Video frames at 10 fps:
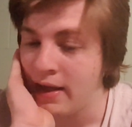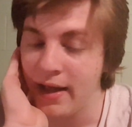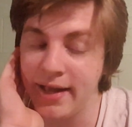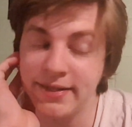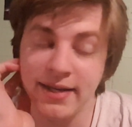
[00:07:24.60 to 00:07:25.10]

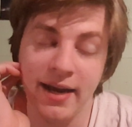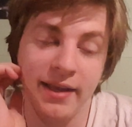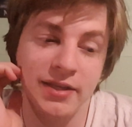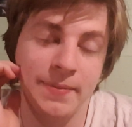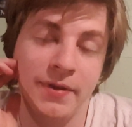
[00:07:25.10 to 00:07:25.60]
It's kind of
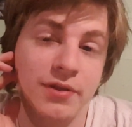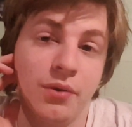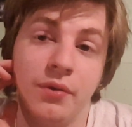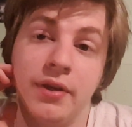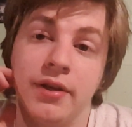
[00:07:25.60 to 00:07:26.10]
just been this
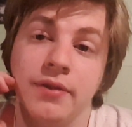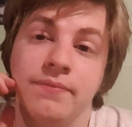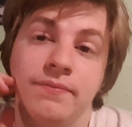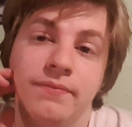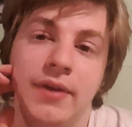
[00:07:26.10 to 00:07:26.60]
whole year.
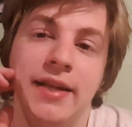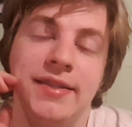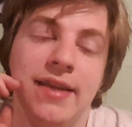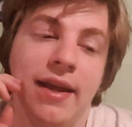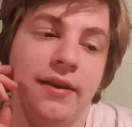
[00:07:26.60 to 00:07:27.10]
It's
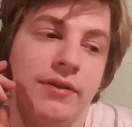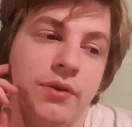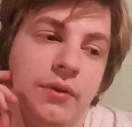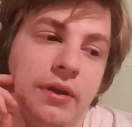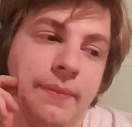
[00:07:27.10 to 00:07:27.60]
taken a
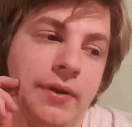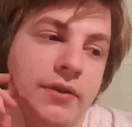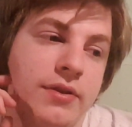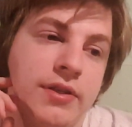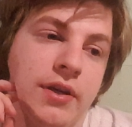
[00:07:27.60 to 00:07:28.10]
toll on me.
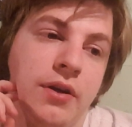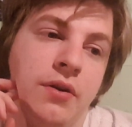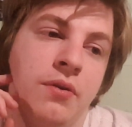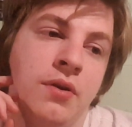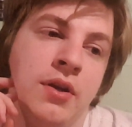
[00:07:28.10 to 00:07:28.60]

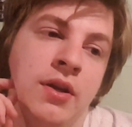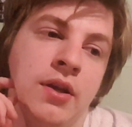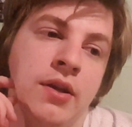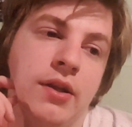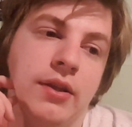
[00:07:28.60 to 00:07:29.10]
So
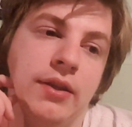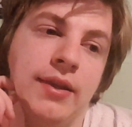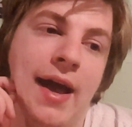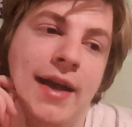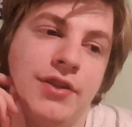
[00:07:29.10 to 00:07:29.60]

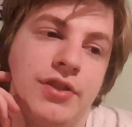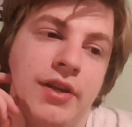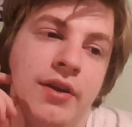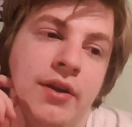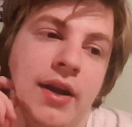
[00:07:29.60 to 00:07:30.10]
last
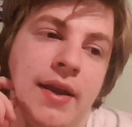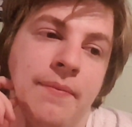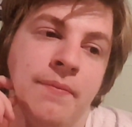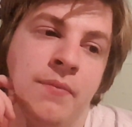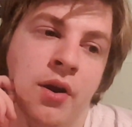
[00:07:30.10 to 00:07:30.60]
year in
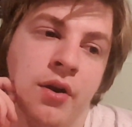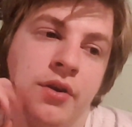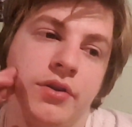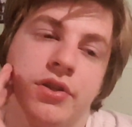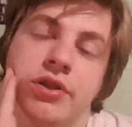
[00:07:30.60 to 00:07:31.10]

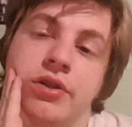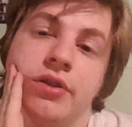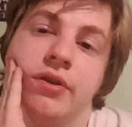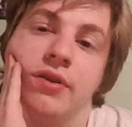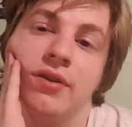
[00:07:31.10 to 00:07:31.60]
March,
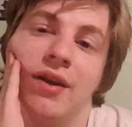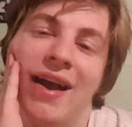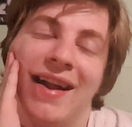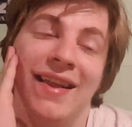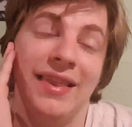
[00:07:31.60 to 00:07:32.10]

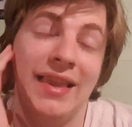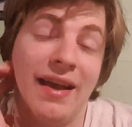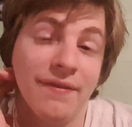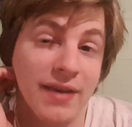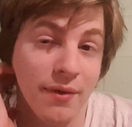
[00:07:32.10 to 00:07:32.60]
I got
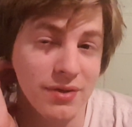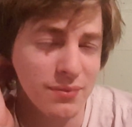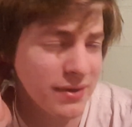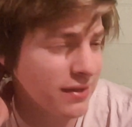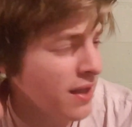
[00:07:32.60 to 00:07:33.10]
left.
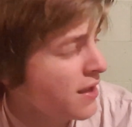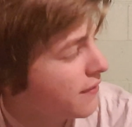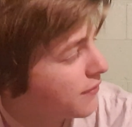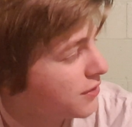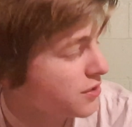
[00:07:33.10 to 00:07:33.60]
For
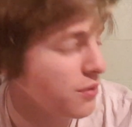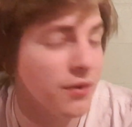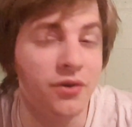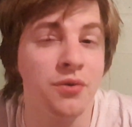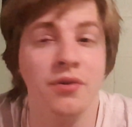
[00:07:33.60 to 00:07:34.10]
those of you who
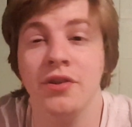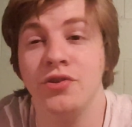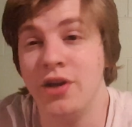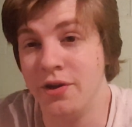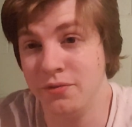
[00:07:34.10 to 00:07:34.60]
are newer to the
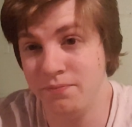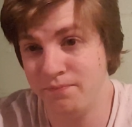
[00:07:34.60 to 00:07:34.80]
channel,